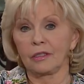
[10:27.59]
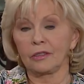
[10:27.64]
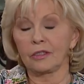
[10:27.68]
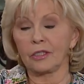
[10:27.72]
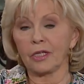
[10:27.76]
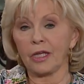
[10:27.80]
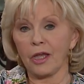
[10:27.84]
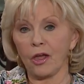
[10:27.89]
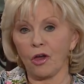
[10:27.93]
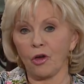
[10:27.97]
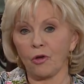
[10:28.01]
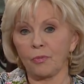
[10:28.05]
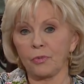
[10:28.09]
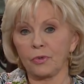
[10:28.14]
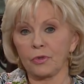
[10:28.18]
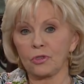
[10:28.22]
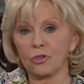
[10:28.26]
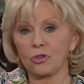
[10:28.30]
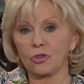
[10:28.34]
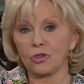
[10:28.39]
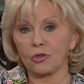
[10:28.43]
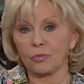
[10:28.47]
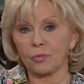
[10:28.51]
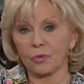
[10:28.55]
to help
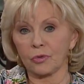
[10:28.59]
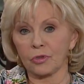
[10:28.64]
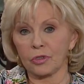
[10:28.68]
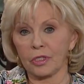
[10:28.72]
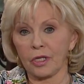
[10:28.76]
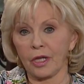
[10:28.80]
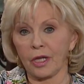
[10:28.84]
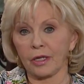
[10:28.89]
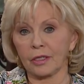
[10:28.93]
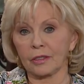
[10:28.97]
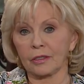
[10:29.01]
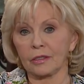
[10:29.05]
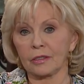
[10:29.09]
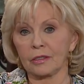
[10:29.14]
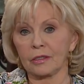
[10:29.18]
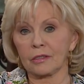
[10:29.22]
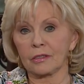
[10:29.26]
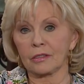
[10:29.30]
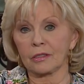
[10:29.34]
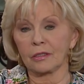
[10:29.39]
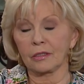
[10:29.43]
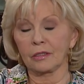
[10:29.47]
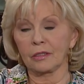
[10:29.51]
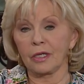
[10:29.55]
us, to protect
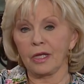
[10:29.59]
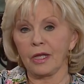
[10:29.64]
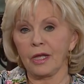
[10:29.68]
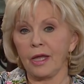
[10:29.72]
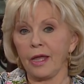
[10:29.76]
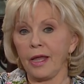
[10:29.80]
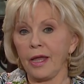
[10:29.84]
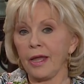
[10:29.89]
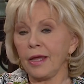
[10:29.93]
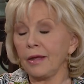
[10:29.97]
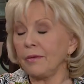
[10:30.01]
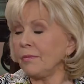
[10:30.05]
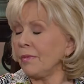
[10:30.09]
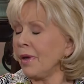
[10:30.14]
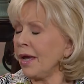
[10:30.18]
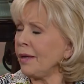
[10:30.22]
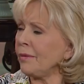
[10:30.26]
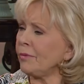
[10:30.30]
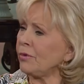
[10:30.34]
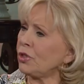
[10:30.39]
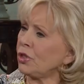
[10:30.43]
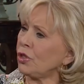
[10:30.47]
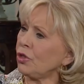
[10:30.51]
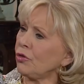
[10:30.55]
us. And
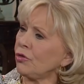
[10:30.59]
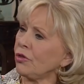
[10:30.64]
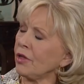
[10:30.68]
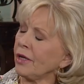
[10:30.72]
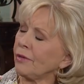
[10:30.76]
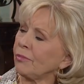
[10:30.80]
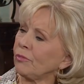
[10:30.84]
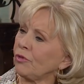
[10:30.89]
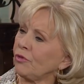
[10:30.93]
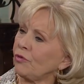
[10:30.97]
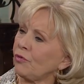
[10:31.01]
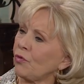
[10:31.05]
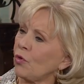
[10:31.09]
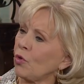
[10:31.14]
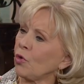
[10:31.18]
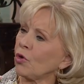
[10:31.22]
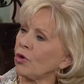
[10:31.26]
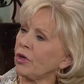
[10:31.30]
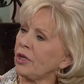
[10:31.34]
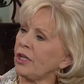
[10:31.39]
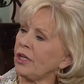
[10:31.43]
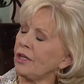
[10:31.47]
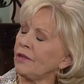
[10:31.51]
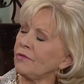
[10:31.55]
maybe, do you think
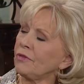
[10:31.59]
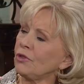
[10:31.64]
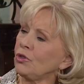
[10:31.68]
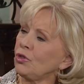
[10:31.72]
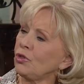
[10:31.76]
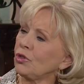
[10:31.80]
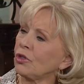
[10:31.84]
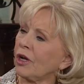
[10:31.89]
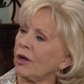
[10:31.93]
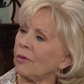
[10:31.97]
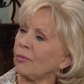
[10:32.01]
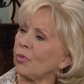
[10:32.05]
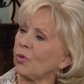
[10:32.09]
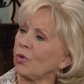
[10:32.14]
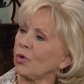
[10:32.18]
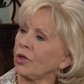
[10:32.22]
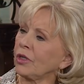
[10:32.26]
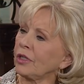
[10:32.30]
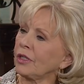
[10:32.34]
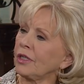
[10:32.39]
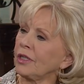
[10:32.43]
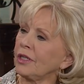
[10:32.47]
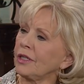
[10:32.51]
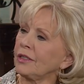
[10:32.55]
before even you got
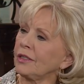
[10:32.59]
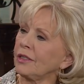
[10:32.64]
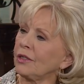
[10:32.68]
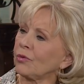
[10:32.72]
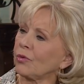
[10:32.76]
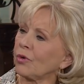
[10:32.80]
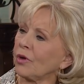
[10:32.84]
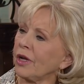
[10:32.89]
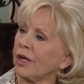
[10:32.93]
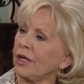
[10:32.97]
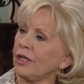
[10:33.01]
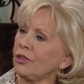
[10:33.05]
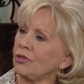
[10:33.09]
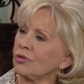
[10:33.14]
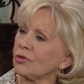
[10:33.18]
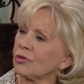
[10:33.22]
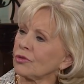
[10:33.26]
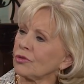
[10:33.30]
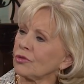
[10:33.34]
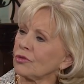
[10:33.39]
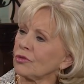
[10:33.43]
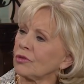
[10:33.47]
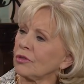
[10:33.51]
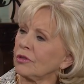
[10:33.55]
born again, there were
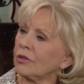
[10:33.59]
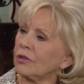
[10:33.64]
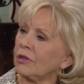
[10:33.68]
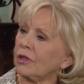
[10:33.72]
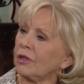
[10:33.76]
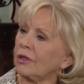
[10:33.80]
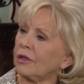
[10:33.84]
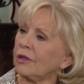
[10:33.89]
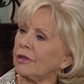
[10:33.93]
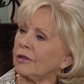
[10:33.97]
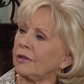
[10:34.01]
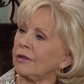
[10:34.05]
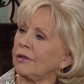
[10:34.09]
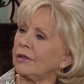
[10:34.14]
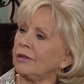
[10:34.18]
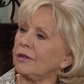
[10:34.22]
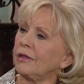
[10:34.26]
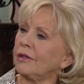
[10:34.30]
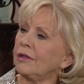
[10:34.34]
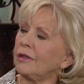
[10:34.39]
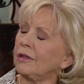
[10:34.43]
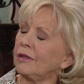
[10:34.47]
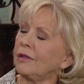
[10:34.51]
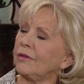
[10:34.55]
angels, uh,
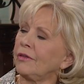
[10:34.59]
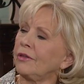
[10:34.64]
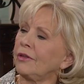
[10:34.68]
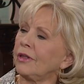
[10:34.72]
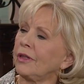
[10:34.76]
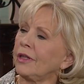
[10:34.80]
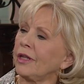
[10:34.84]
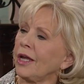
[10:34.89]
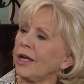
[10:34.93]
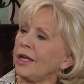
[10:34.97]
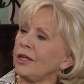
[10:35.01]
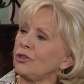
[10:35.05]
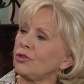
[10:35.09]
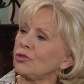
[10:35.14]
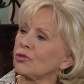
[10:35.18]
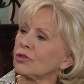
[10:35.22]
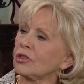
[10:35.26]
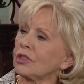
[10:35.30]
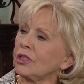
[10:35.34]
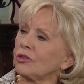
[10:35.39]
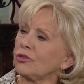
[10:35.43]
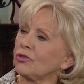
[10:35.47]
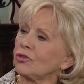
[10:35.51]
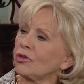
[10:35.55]
the
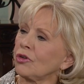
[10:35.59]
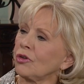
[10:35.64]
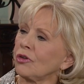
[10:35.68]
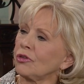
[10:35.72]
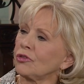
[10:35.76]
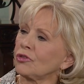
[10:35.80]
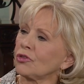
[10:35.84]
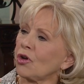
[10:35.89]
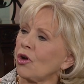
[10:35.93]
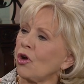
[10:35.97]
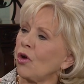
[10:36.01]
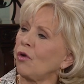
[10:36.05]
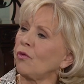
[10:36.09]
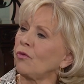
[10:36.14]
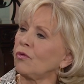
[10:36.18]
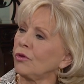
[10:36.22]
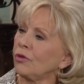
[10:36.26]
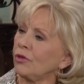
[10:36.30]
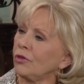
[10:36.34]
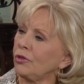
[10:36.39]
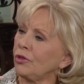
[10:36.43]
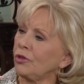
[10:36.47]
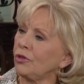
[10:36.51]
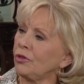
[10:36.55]
angels had charge
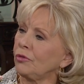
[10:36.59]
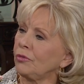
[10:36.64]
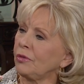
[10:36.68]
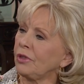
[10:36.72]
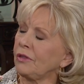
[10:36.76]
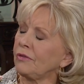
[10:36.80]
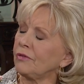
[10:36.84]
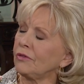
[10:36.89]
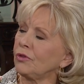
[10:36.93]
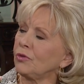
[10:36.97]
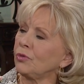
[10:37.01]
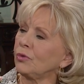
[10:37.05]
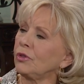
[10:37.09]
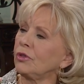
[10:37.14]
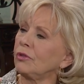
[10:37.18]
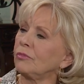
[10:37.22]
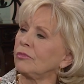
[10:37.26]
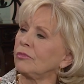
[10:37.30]
over you even when?